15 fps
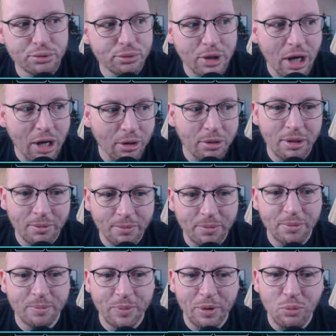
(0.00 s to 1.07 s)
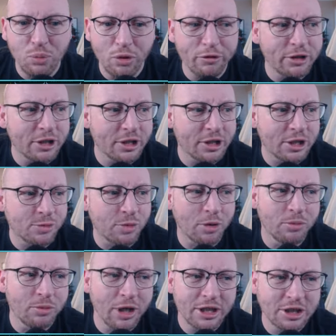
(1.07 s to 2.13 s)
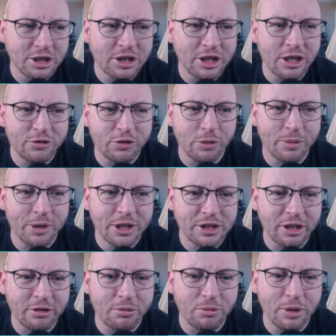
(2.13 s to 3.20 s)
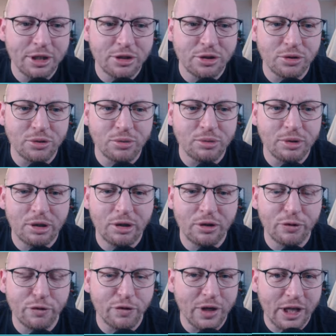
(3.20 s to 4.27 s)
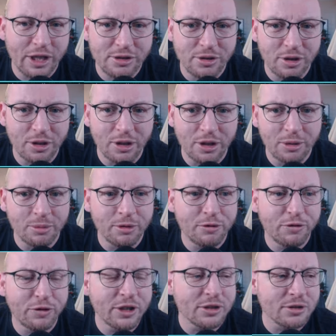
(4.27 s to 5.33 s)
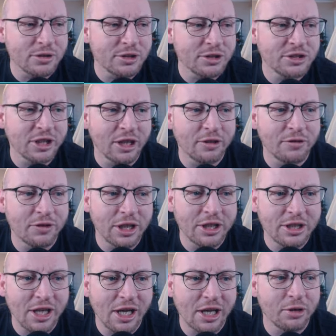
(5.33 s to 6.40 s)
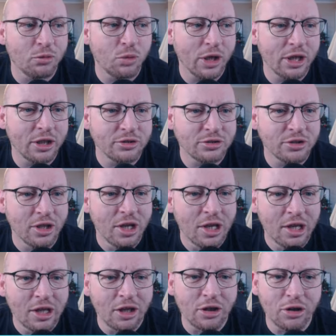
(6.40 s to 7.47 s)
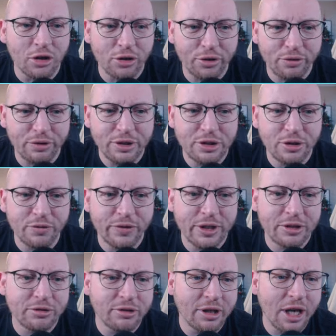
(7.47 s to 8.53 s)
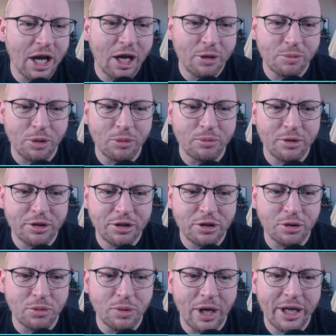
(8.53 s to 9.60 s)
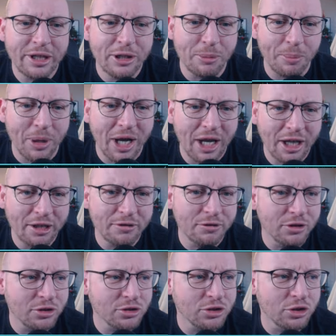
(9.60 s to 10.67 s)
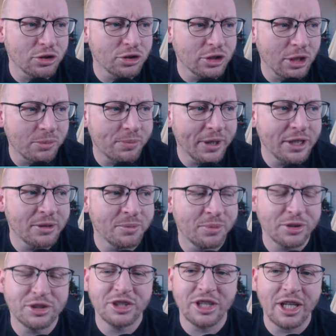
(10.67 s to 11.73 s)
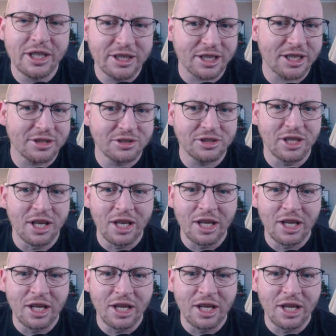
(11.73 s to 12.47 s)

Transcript: I'm a bit worried at this point. We actually changed formation here and went to a flat midfield instead of the attacking wingers and got a 3-2 victory. Akpom with two and a pile on the score sheet, beating Besiktas